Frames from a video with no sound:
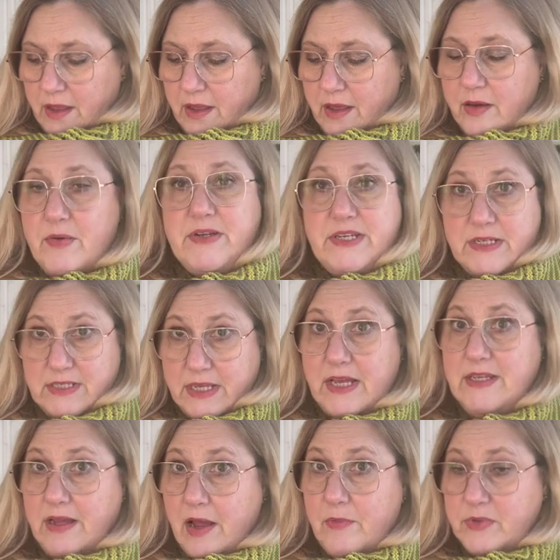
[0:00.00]

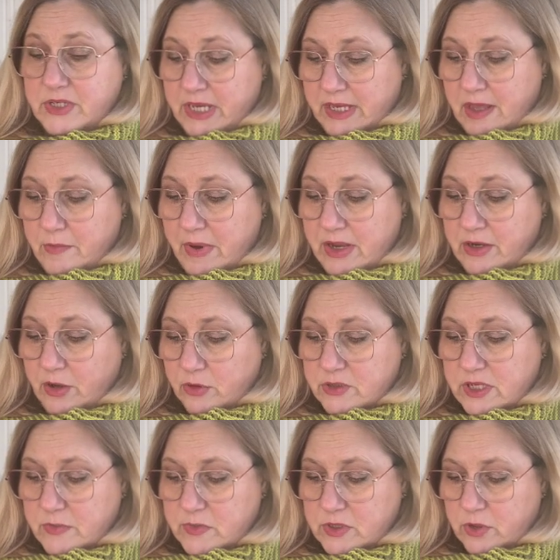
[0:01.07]
I'm checking my notes.
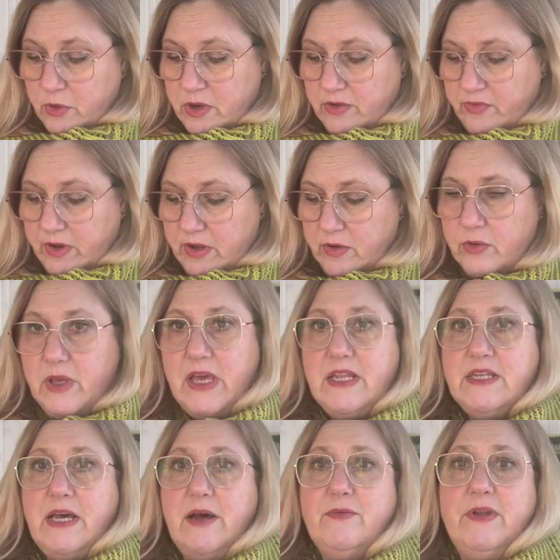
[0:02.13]
I'm sorry if I'm looking
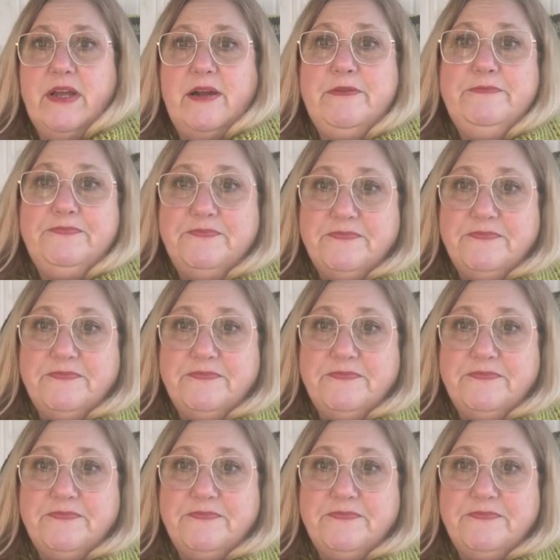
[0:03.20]
down here.